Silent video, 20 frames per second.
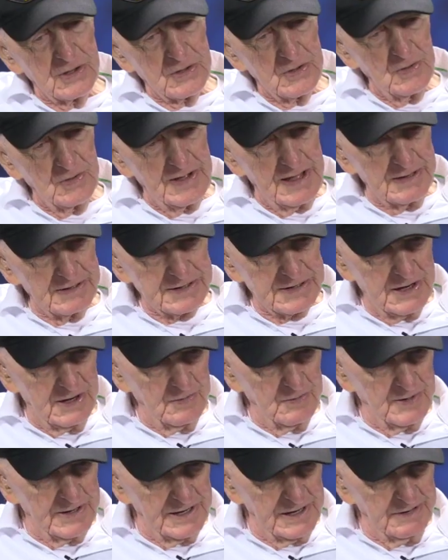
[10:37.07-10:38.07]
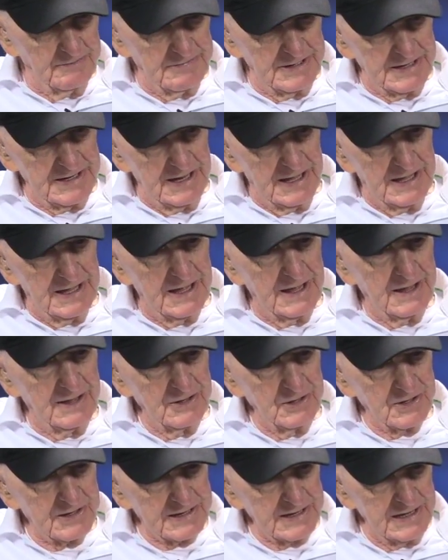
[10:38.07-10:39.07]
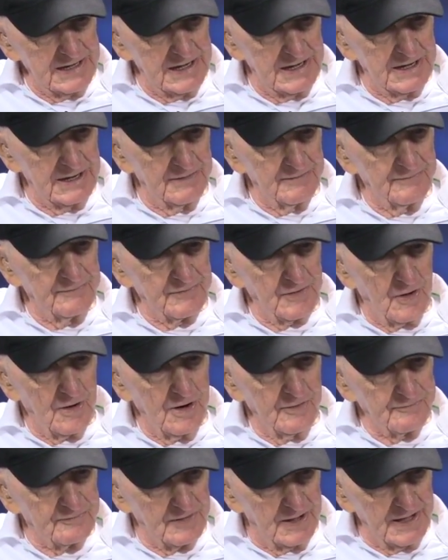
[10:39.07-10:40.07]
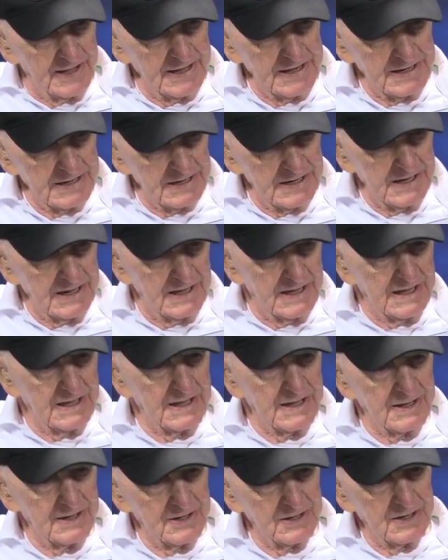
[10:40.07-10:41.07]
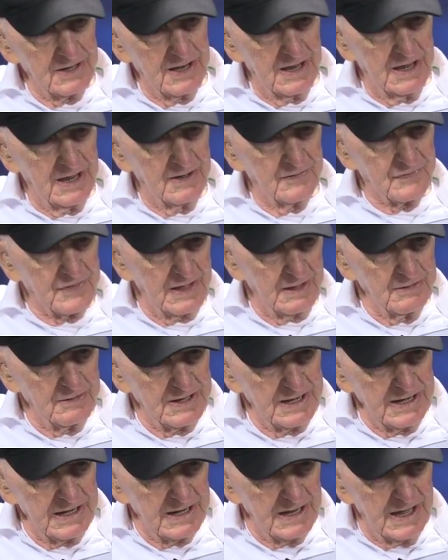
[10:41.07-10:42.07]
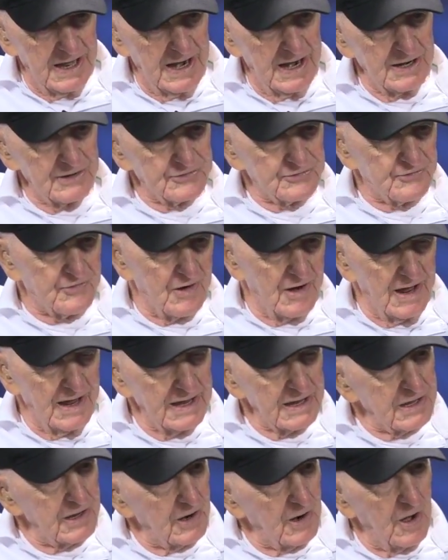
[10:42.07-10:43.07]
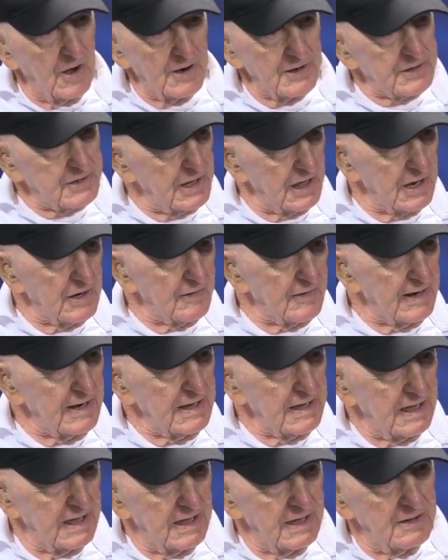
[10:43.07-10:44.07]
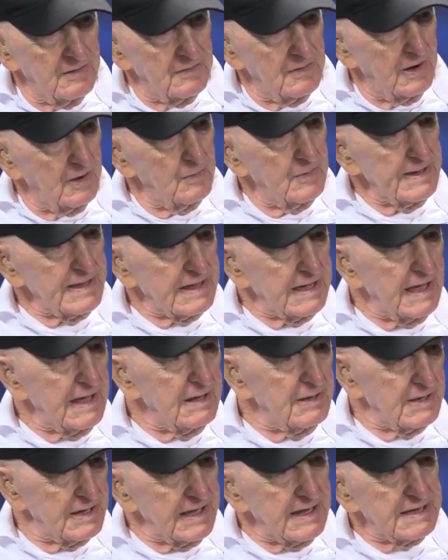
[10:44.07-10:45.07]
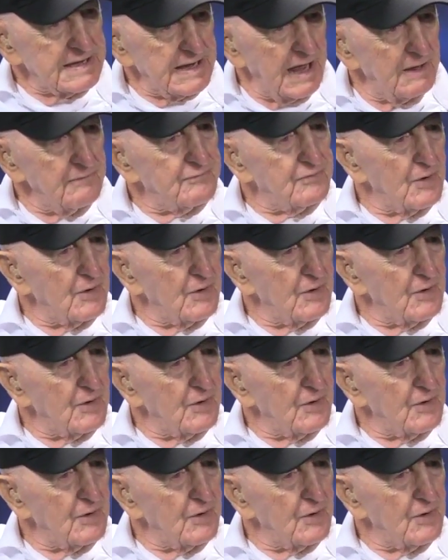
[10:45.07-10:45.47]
go out there with them and you get in a firefight. They need an airstrike or artillery. Well, we get that